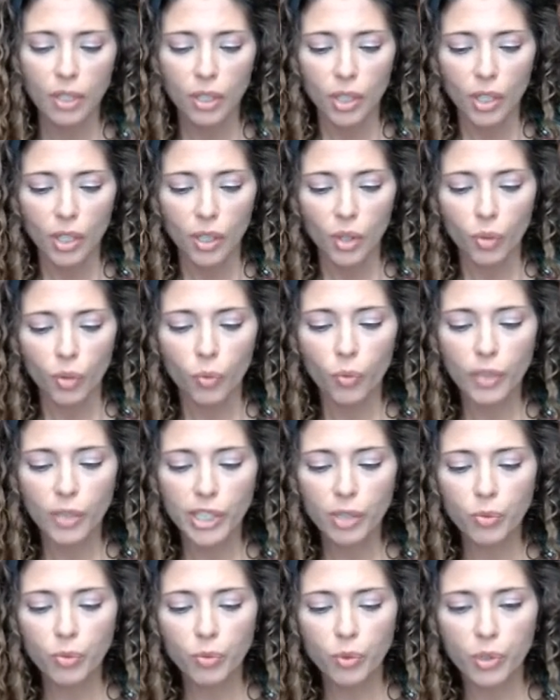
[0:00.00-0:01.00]
we
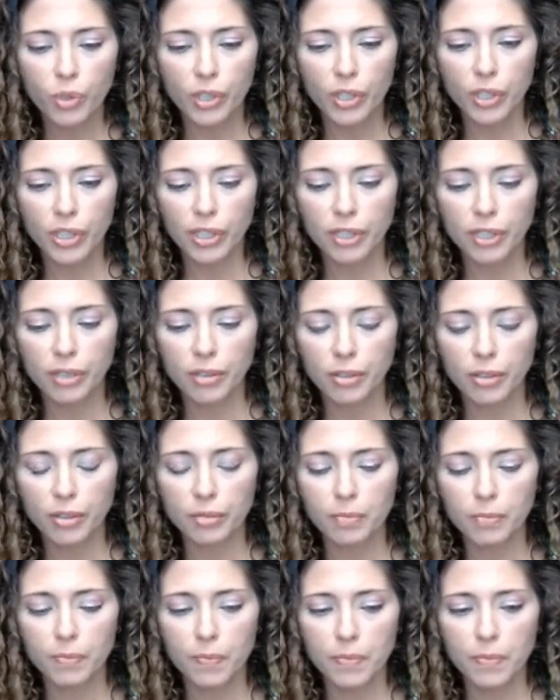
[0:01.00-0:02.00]
would
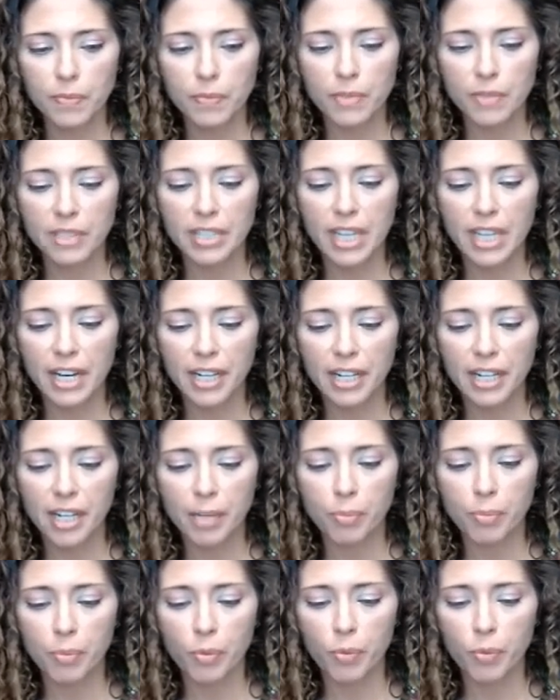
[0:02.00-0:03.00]
set it up
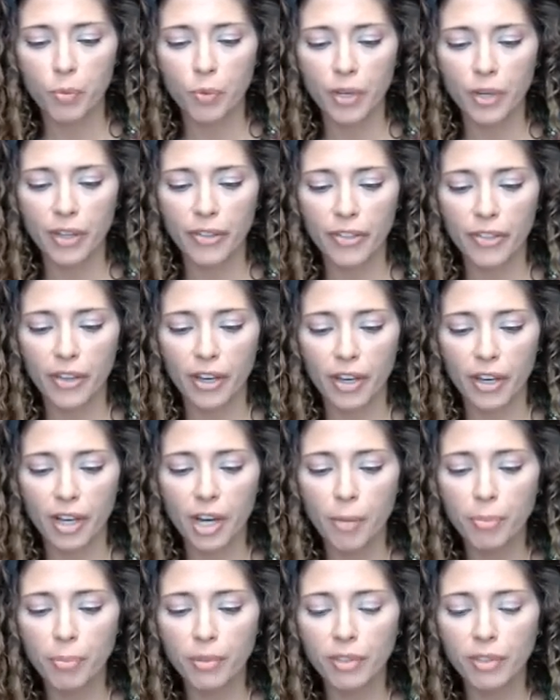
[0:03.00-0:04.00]
with a
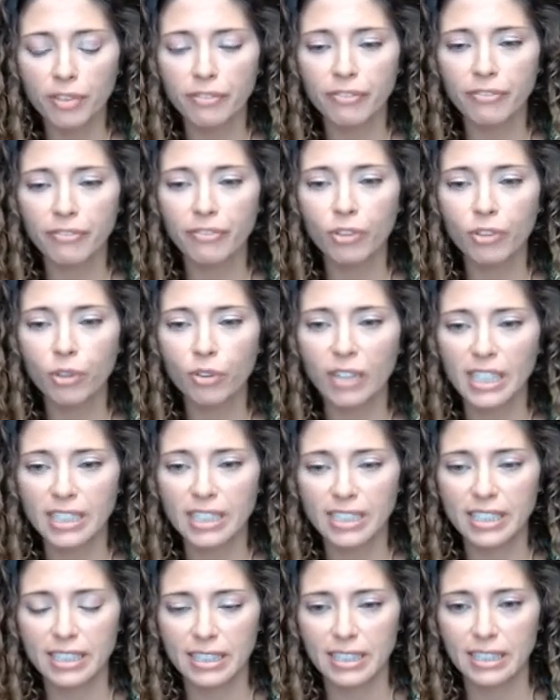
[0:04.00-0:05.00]
couple of
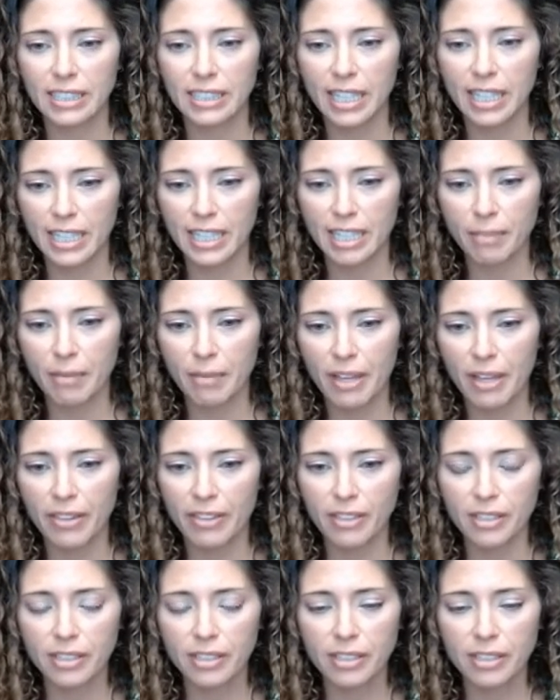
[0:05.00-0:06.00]
fluorescent staining
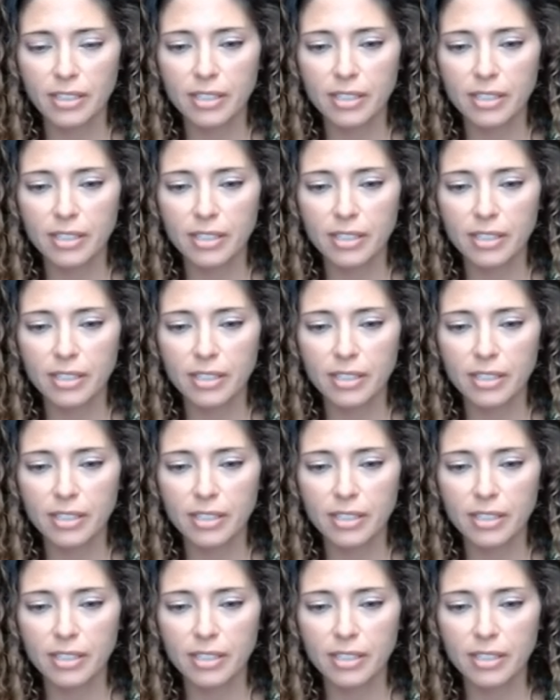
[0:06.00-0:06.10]
methods.